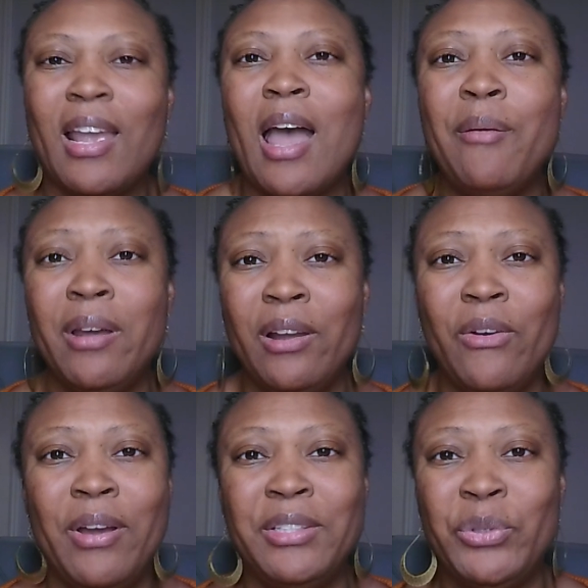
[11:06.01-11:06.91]
going to
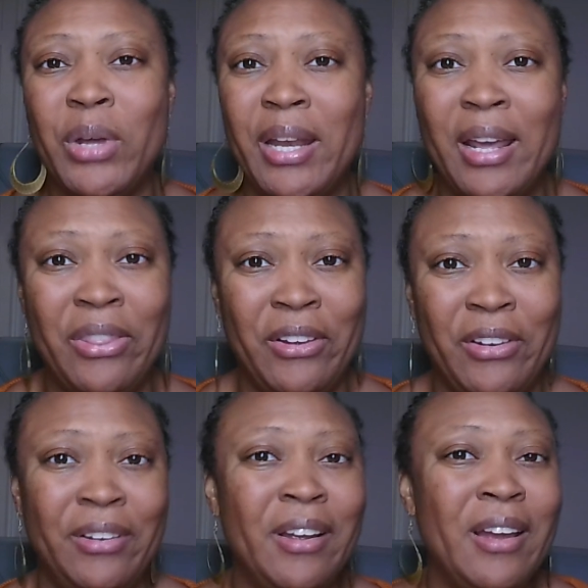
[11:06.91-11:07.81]
go into
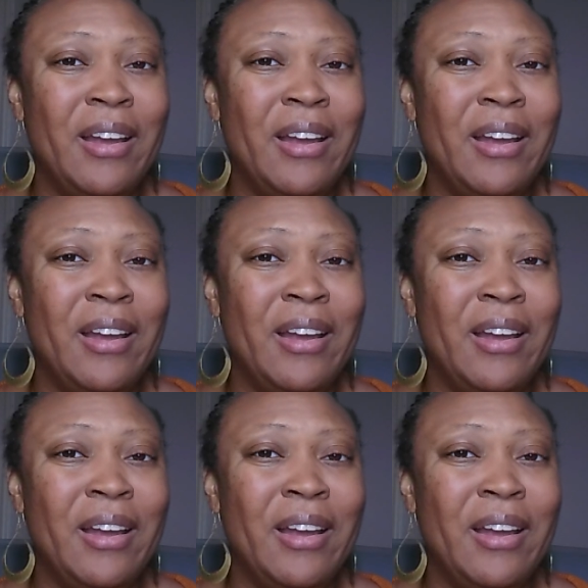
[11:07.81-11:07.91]
another